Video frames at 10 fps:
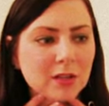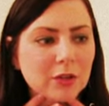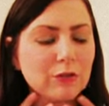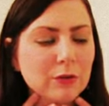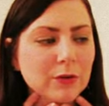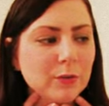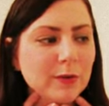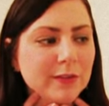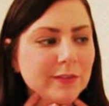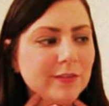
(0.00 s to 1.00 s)
like shorter
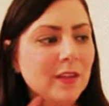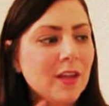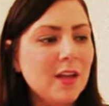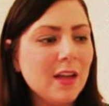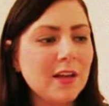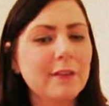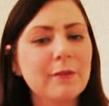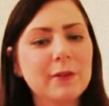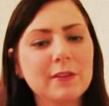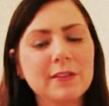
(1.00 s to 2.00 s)
ones. I
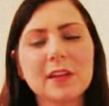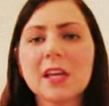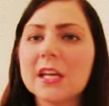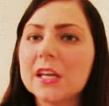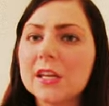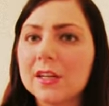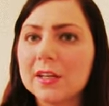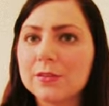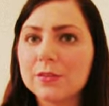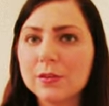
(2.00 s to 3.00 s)
love ones that kind of hang
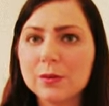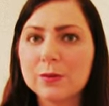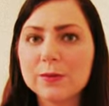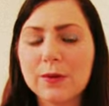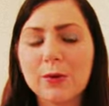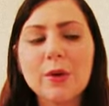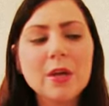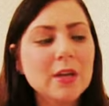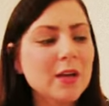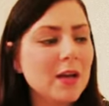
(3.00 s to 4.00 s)
down too. So
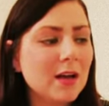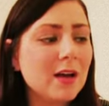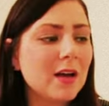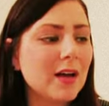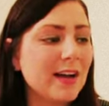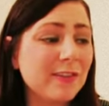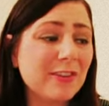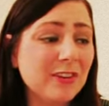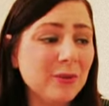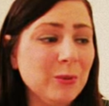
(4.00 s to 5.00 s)
I've
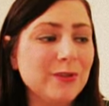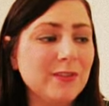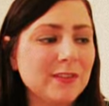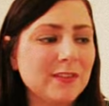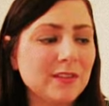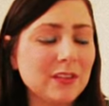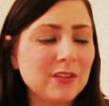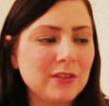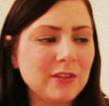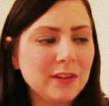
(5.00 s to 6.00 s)
already worn this like
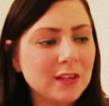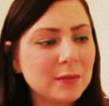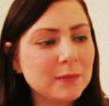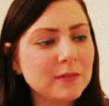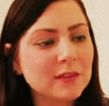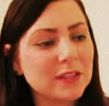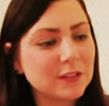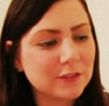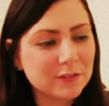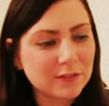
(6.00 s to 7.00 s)
3 times, and I
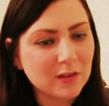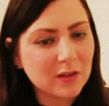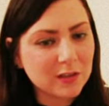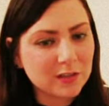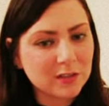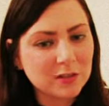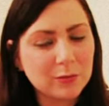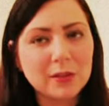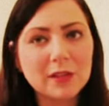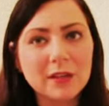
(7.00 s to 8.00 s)
just got it a
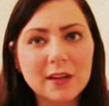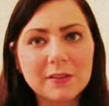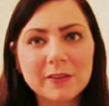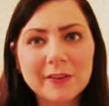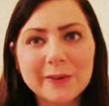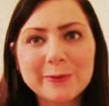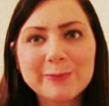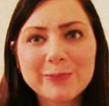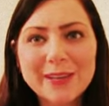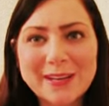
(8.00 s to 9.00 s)
week and a half ago.
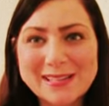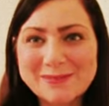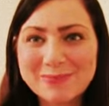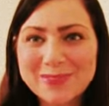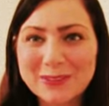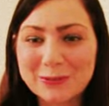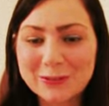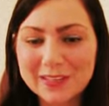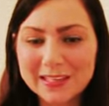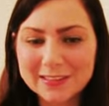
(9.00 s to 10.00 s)
So
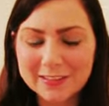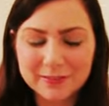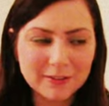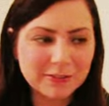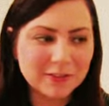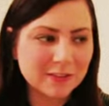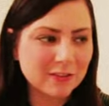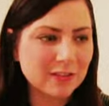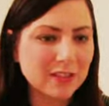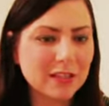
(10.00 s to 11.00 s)
for $1, I've definitely
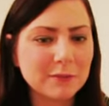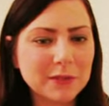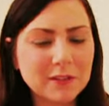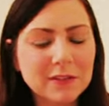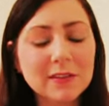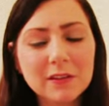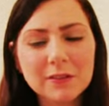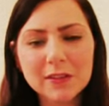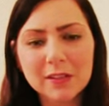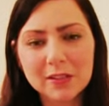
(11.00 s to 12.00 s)
already gotten my use out
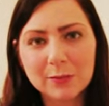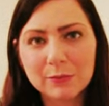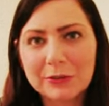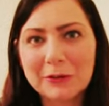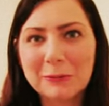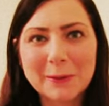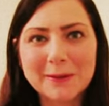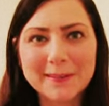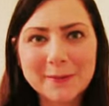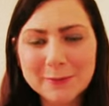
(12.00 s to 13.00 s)
of it, and I'm sure I'll wear
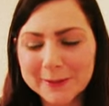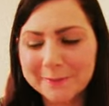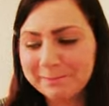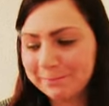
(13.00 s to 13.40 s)
it a lot more.